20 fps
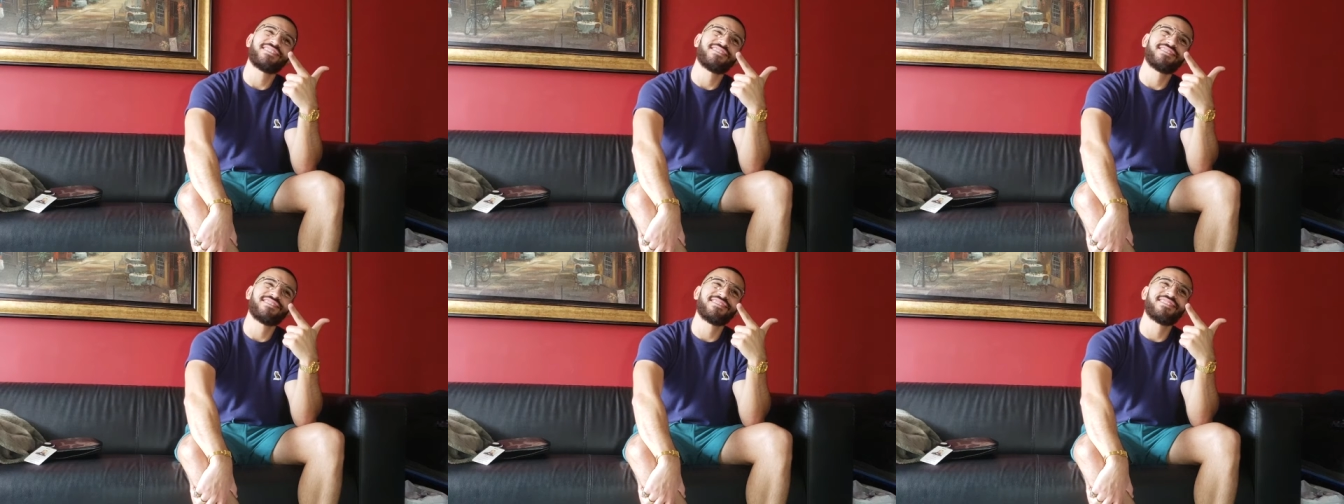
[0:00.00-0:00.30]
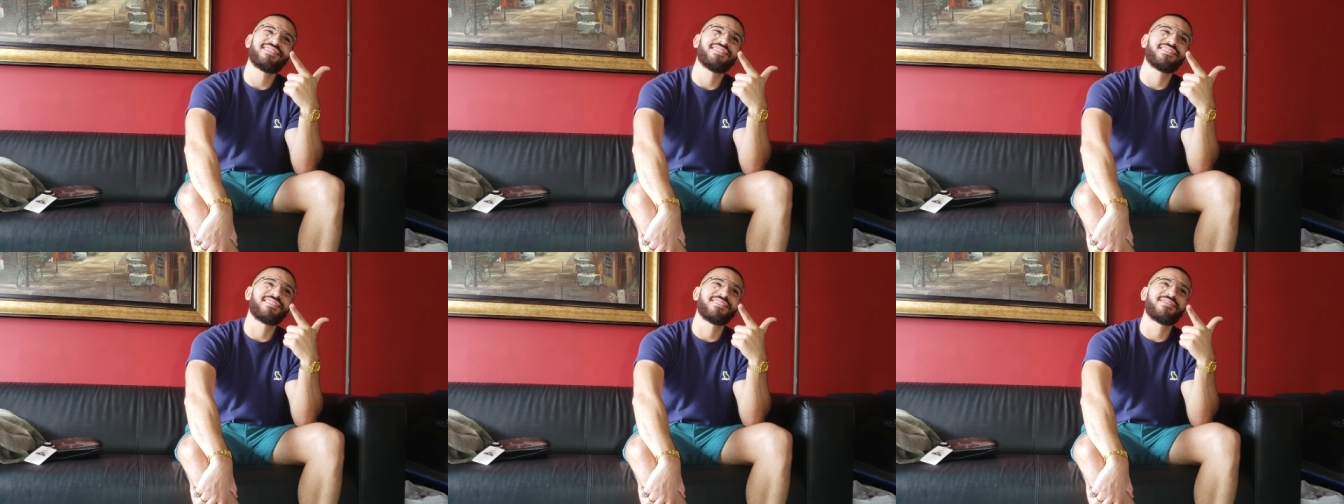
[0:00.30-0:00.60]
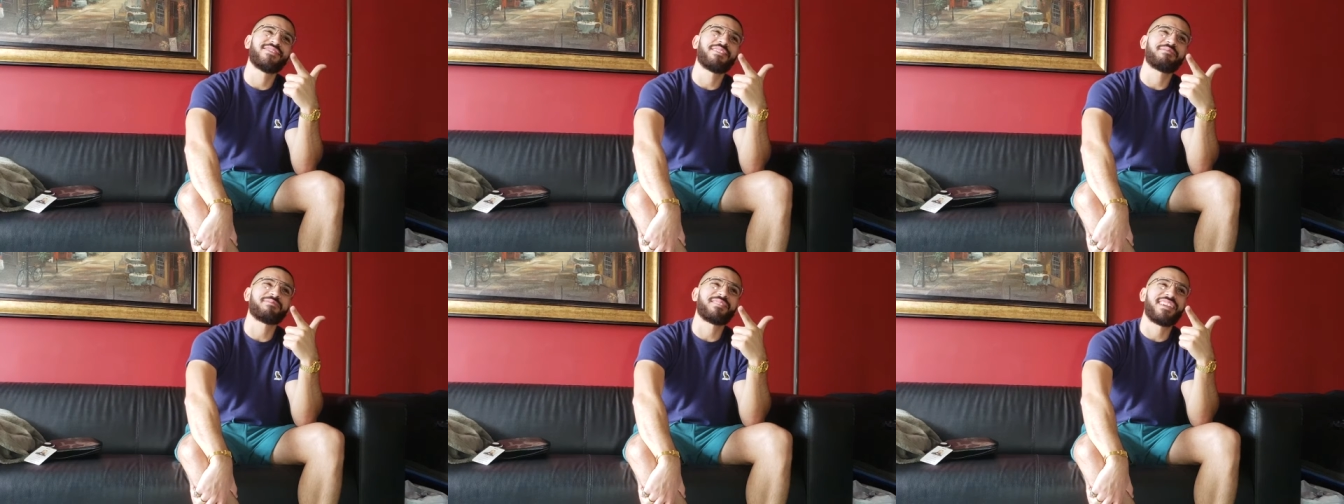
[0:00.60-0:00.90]
I don't know if
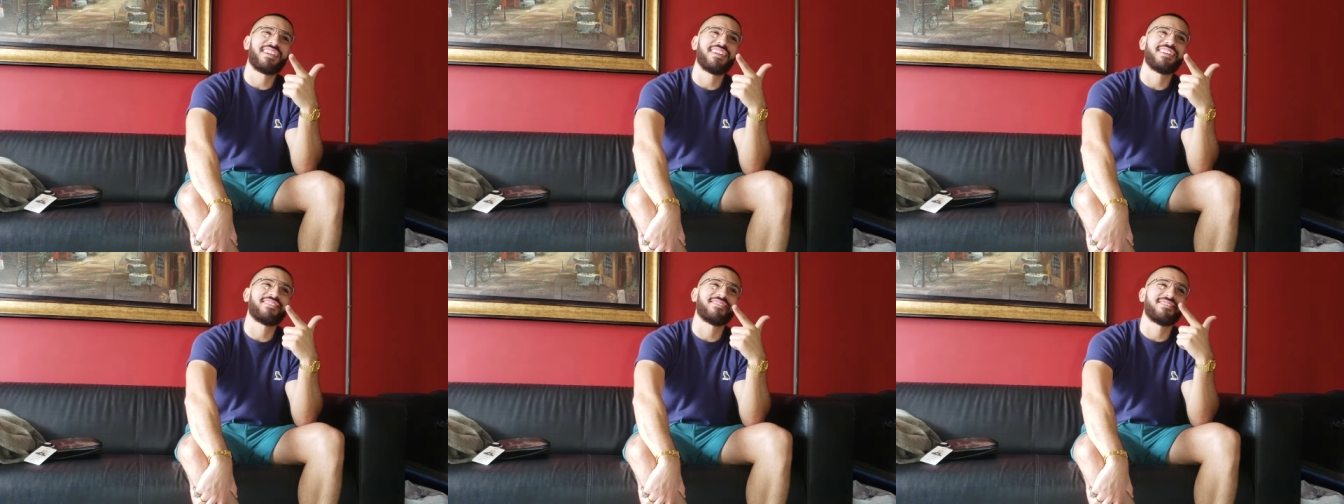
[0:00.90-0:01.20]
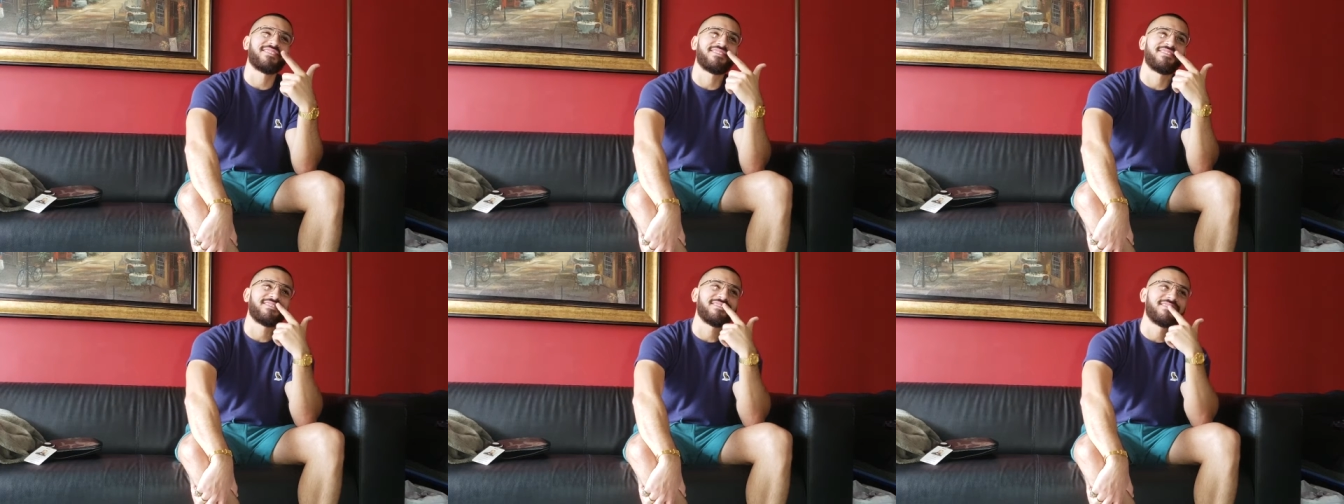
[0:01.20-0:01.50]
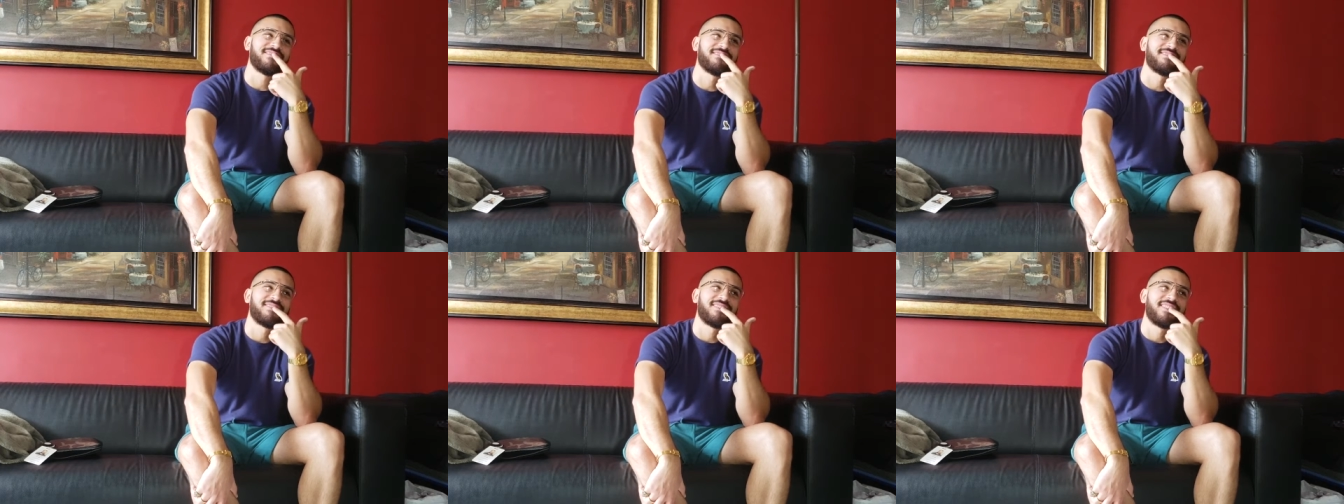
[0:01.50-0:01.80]
I'm caring though.
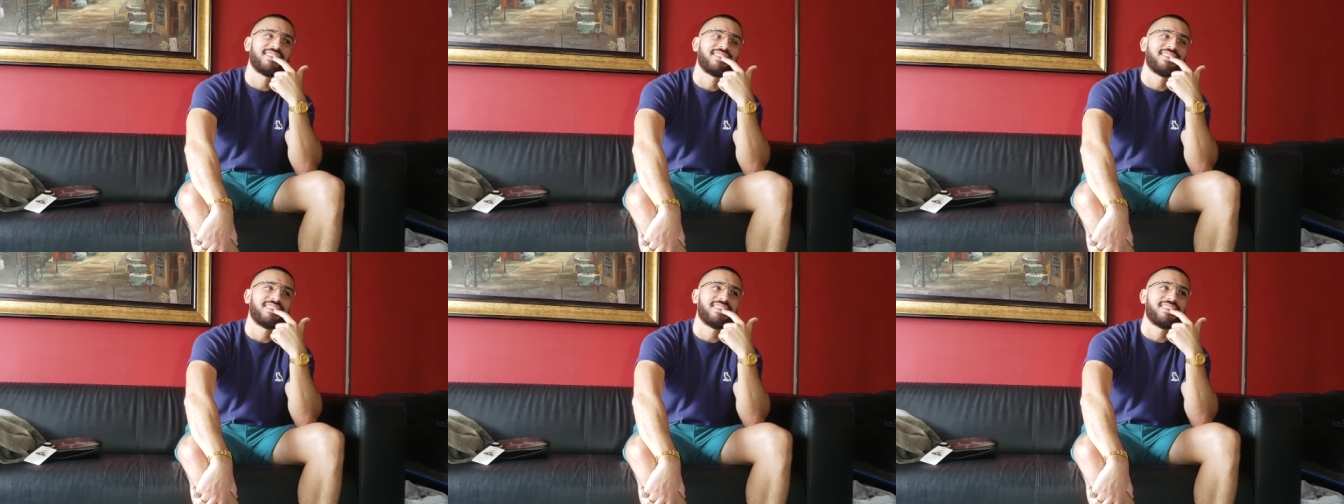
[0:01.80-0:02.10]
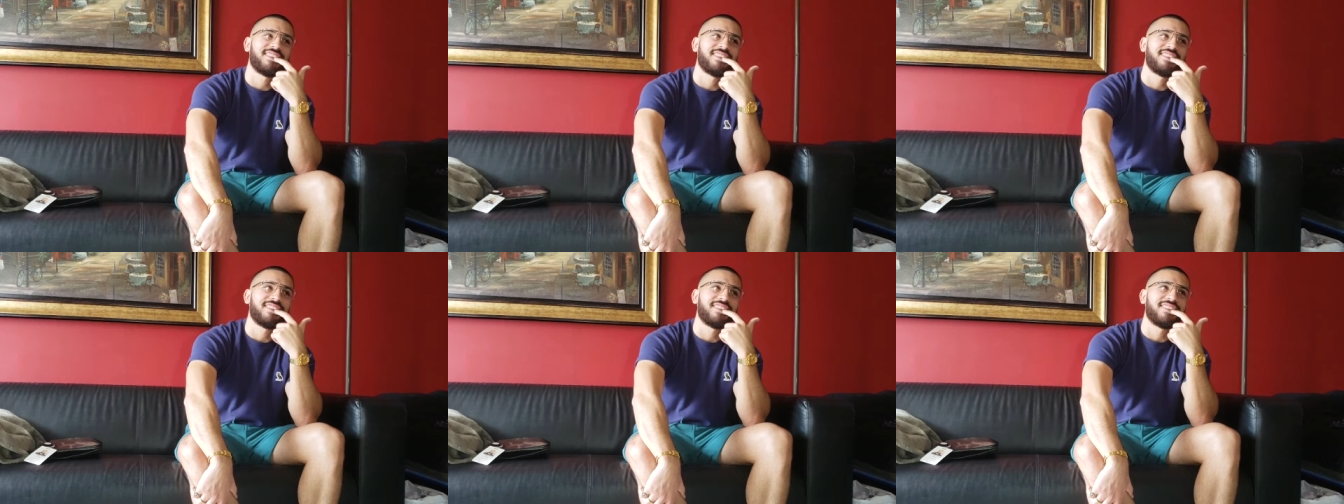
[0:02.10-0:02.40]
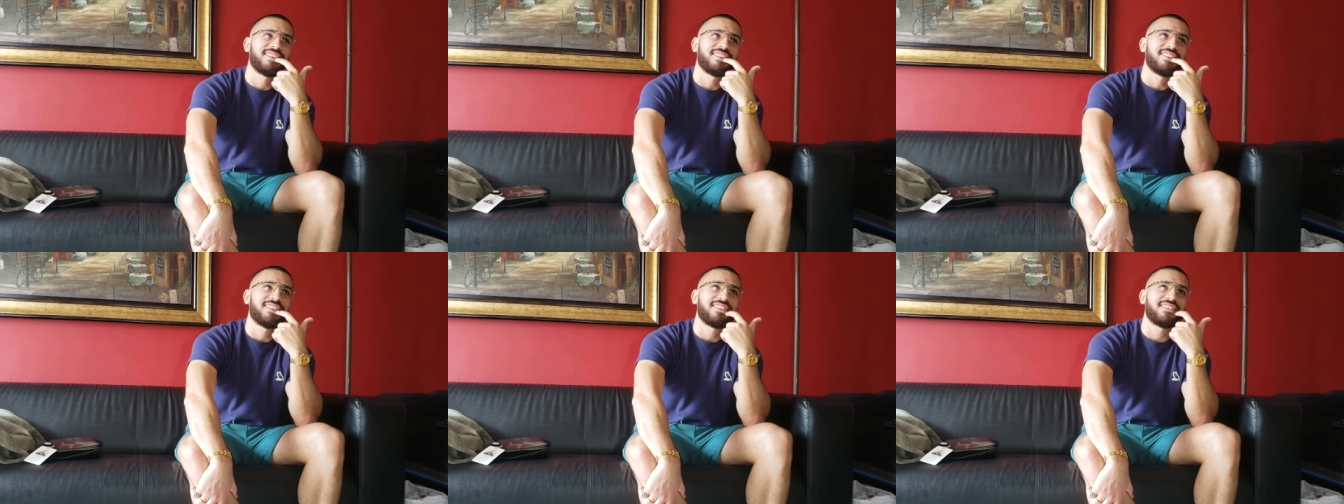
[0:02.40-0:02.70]

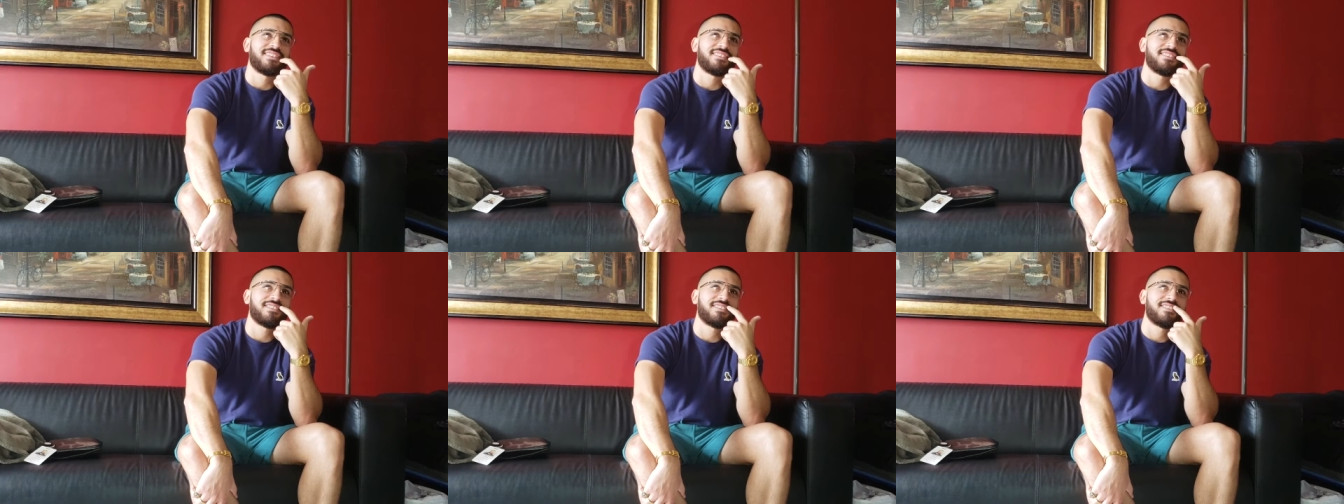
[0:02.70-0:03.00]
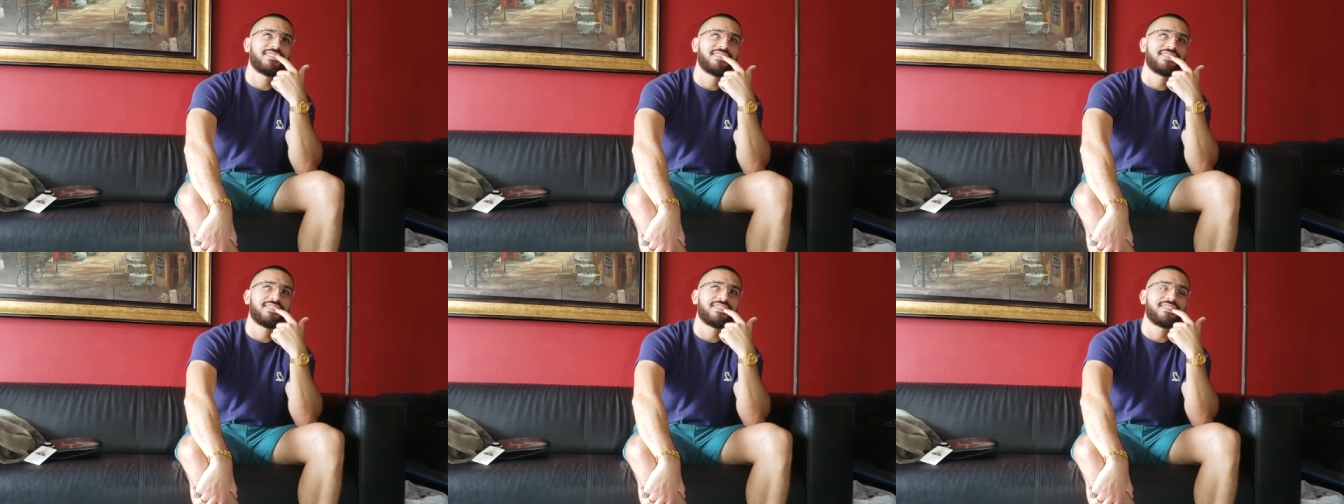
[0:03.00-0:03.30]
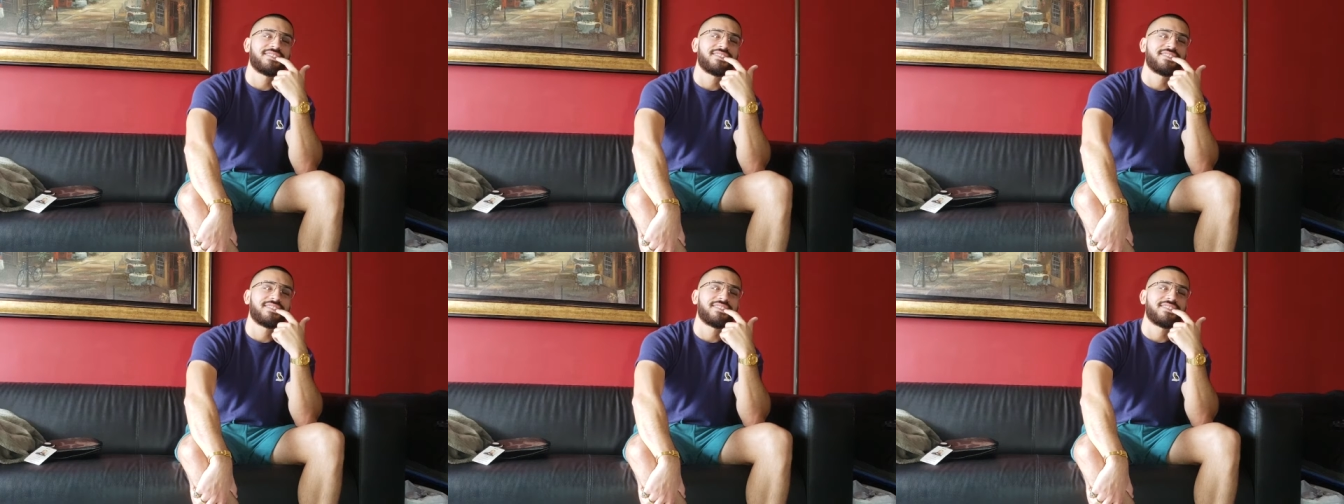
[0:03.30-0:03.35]
Uh,